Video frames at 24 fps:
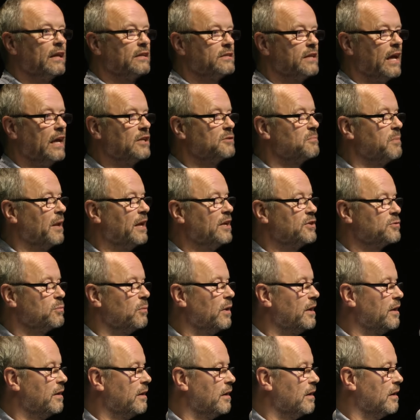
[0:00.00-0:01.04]
takes place
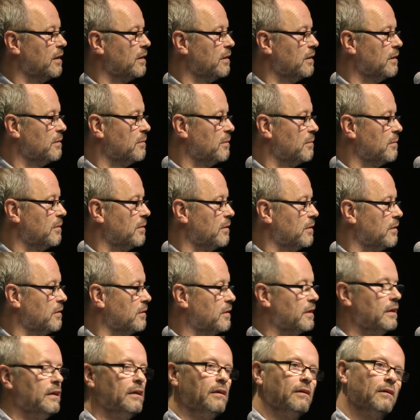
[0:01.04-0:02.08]
when
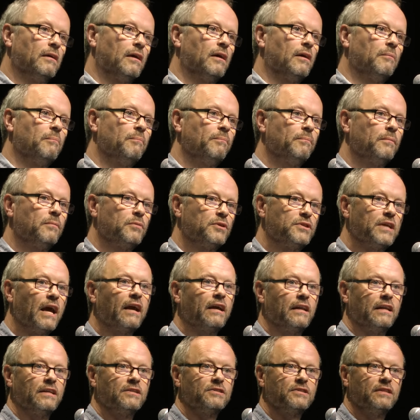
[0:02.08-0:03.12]
the
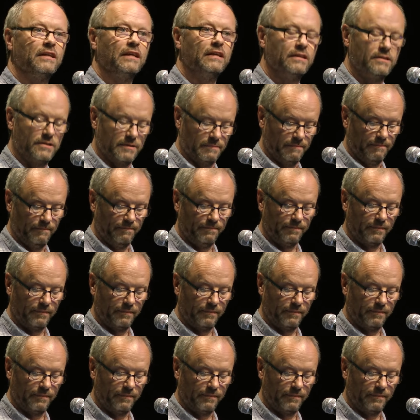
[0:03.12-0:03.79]
protagonist is